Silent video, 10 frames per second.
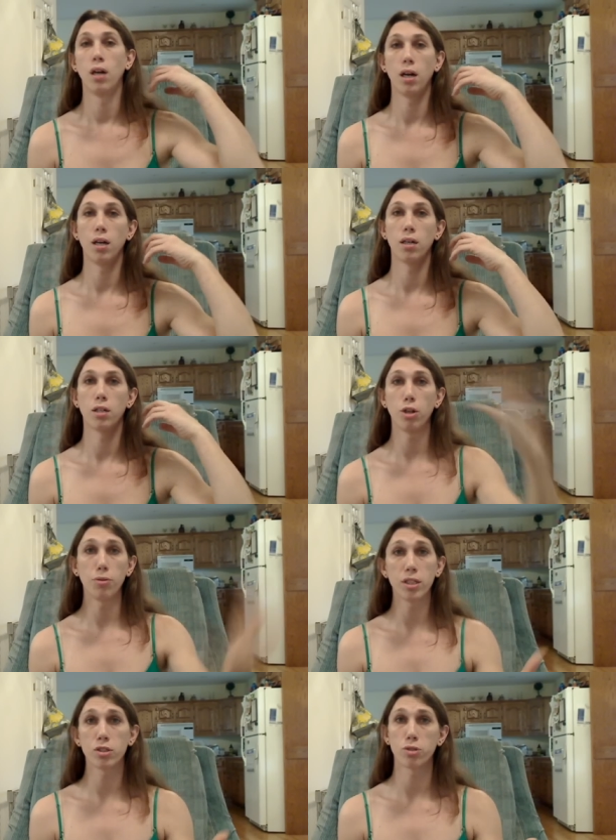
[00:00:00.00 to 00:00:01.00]
a
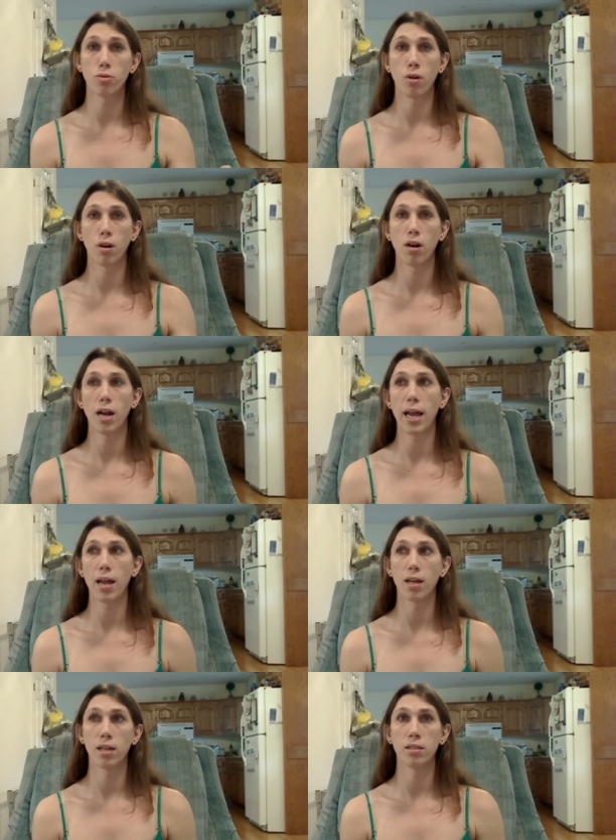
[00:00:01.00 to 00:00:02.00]
clothing store
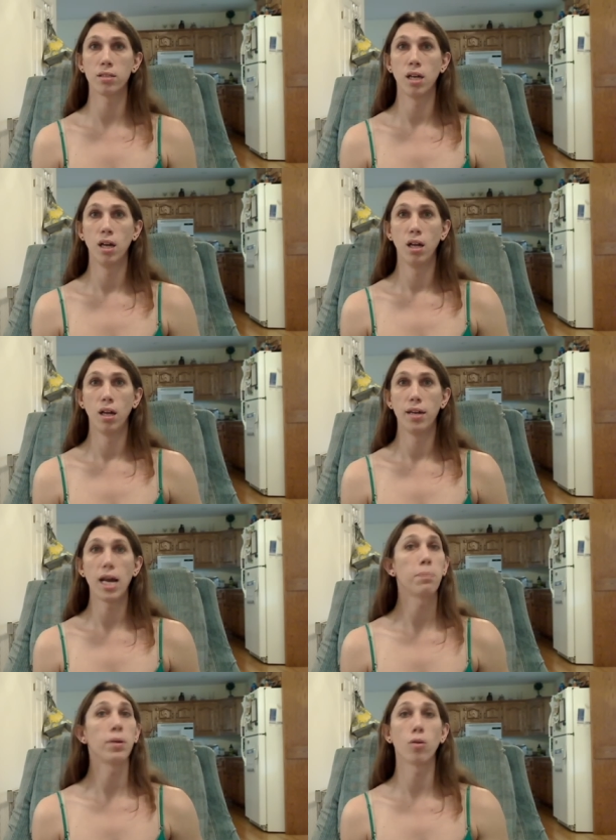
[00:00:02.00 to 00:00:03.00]
and
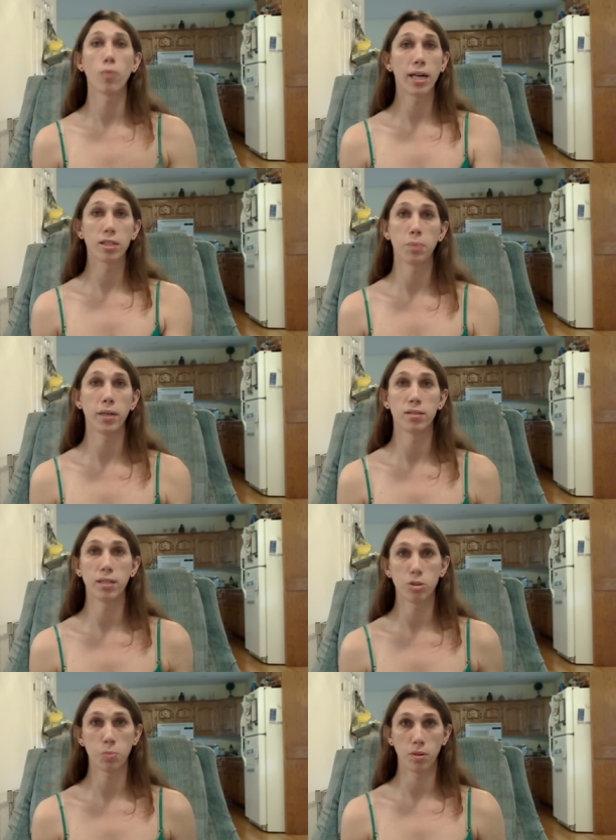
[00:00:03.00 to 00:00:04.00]
not be harassed by a
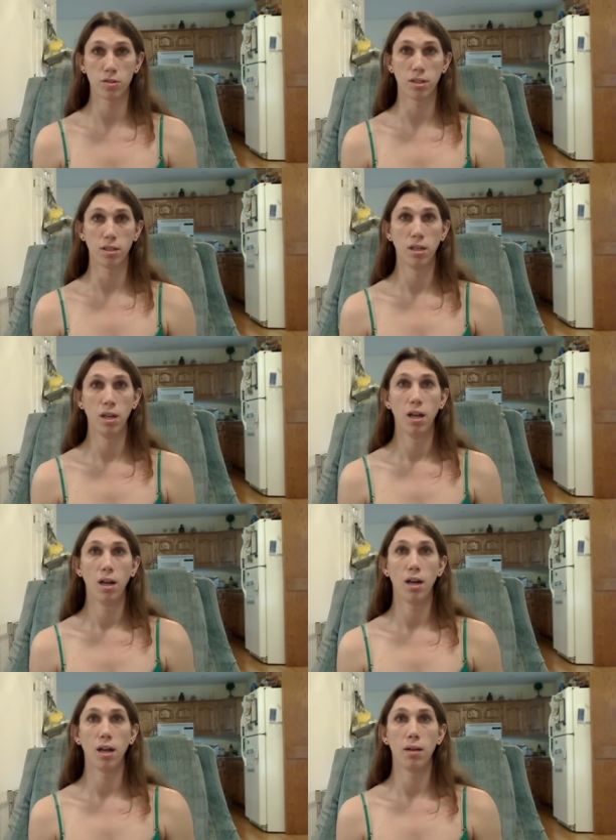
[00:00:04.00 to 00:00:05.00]
salesperson,
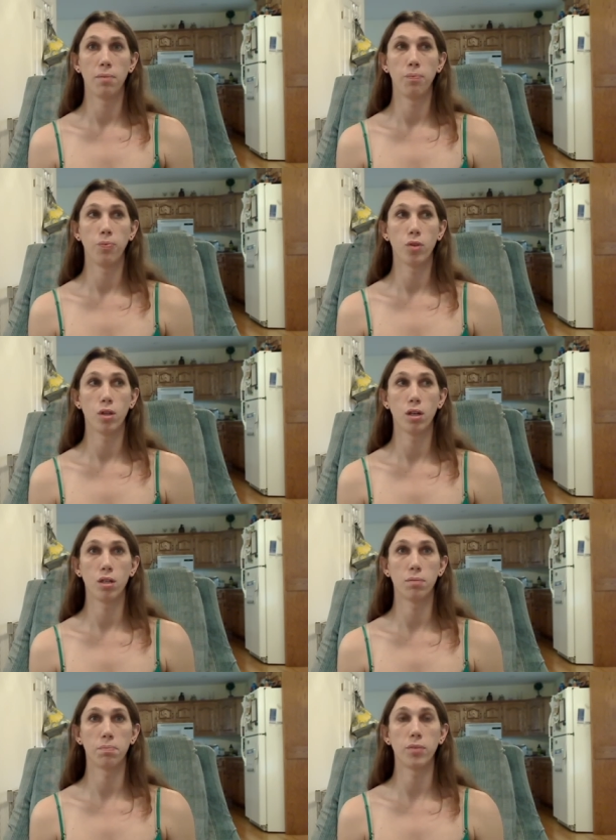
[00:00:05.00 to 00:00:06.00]

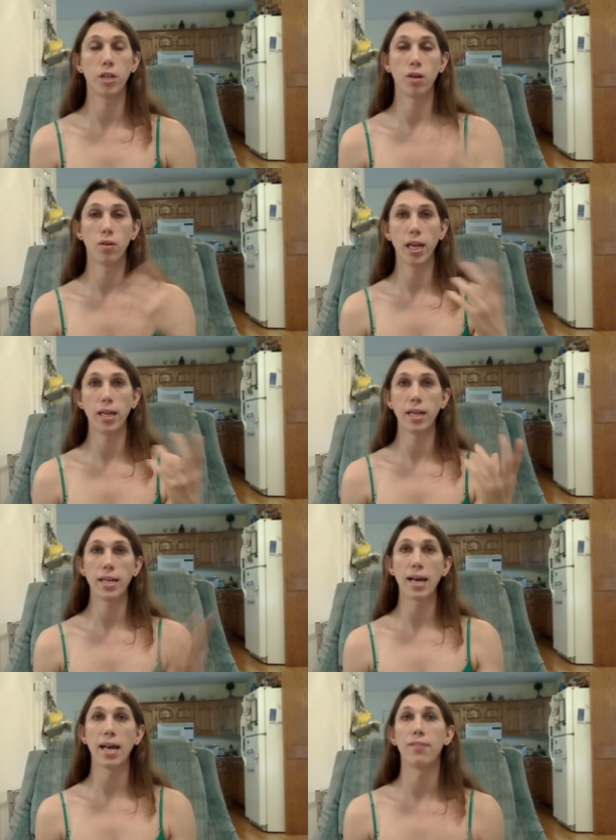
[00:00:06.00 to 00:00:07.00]
you know, and
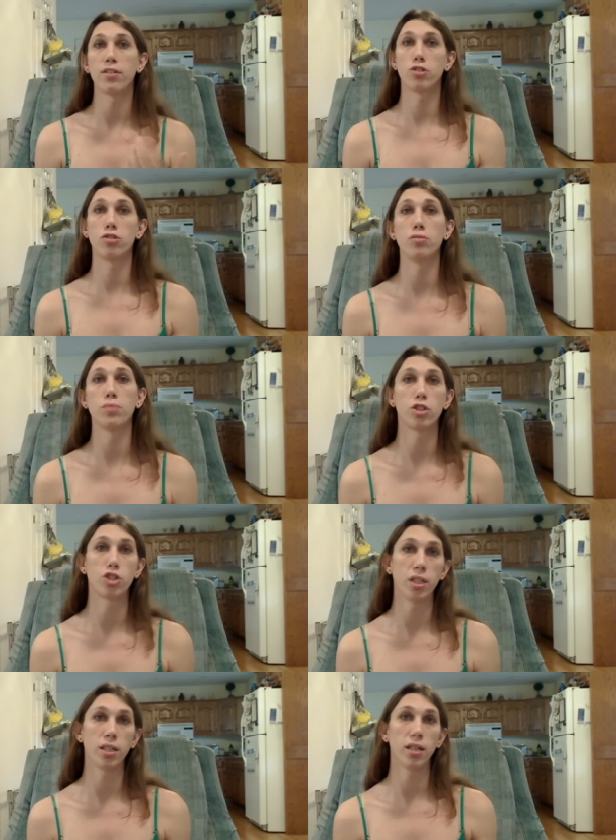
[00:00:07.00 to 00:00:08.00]
not have it assumed that
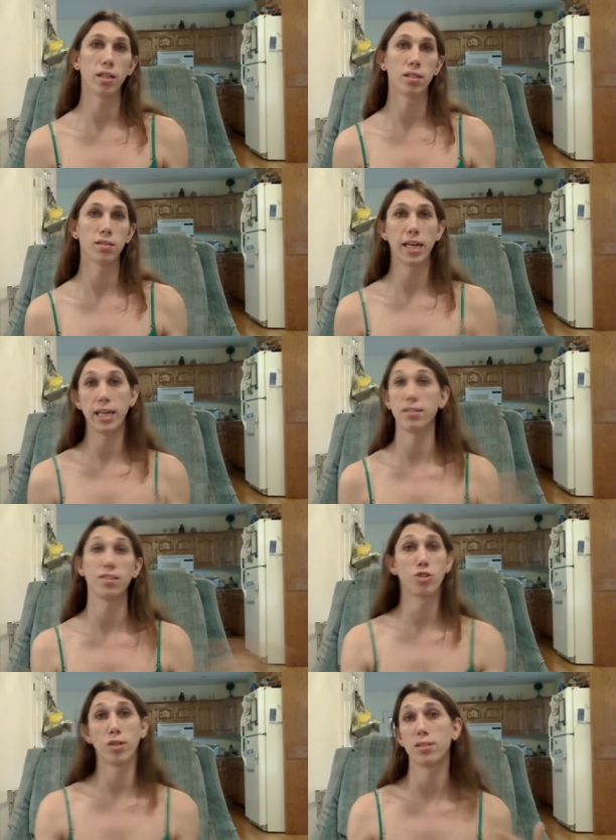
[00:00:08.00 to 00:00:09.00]
she is casing
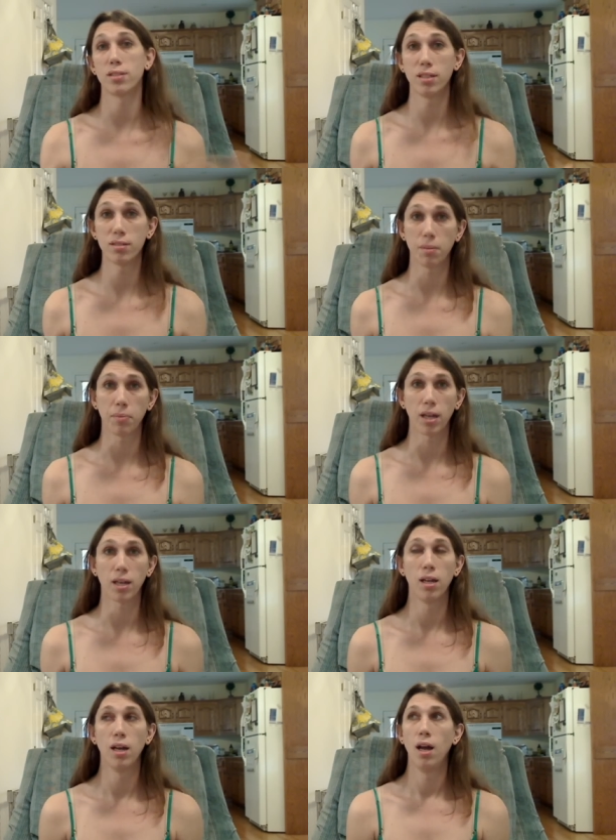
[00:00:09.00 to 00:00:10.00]
the joint to steal something.